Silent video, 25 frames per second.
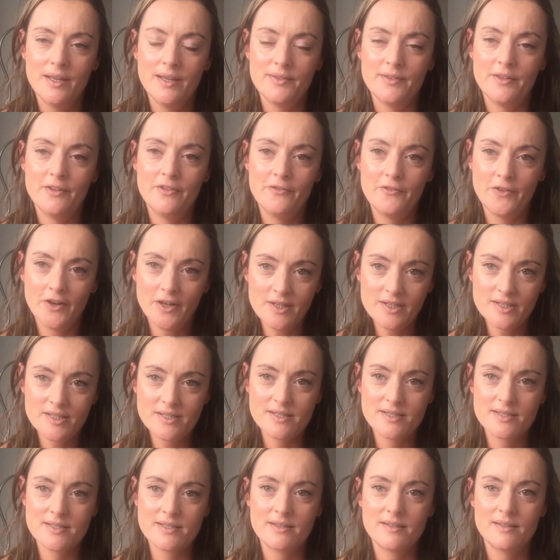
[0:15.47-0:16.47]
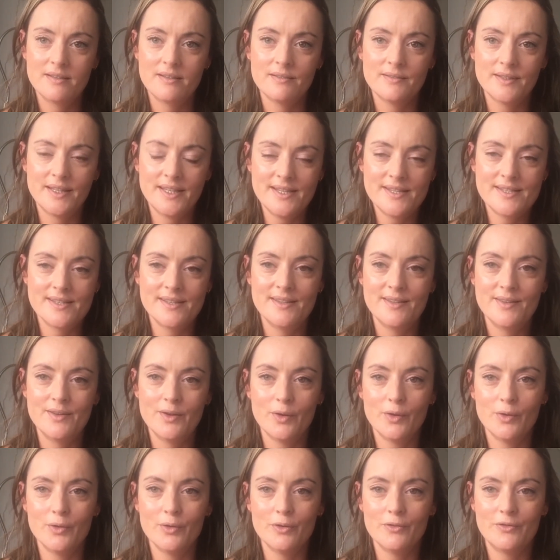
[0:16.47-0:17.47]
the first lesson
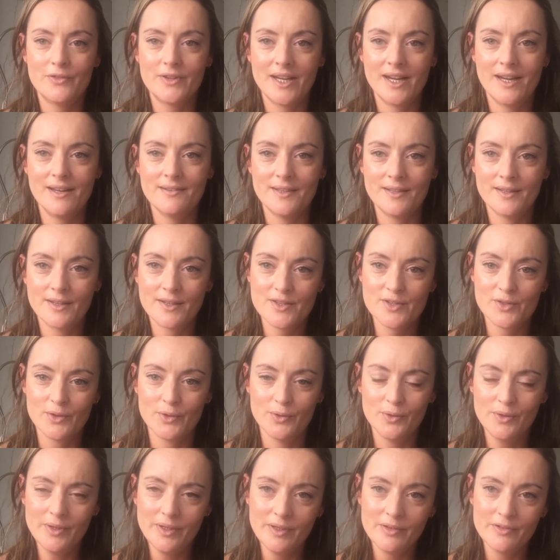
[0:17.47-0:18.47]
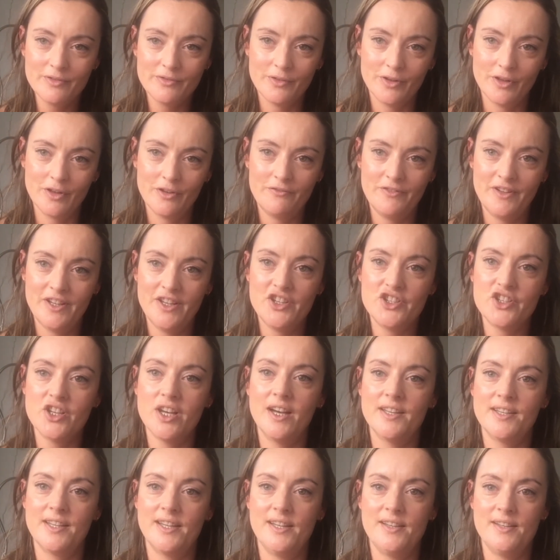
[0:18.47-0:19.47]
of Gaelic song for
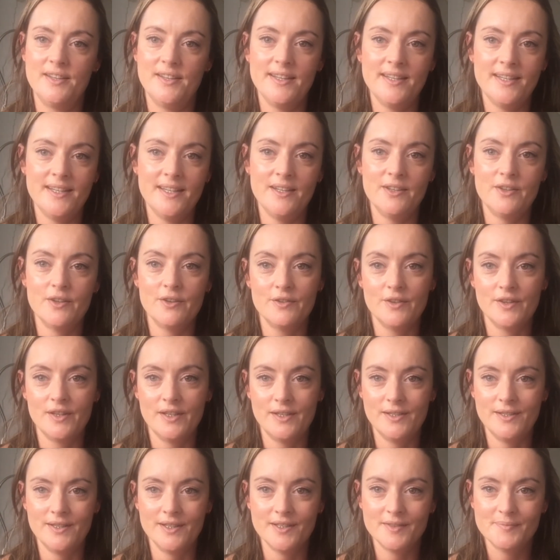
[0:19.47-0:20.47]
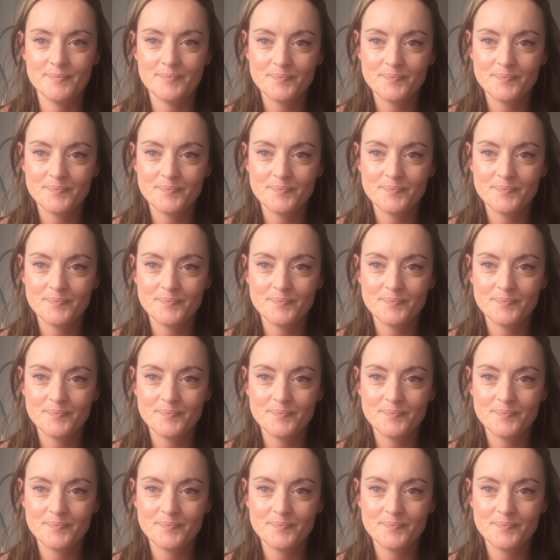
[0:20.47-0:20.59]
feisarainnonline.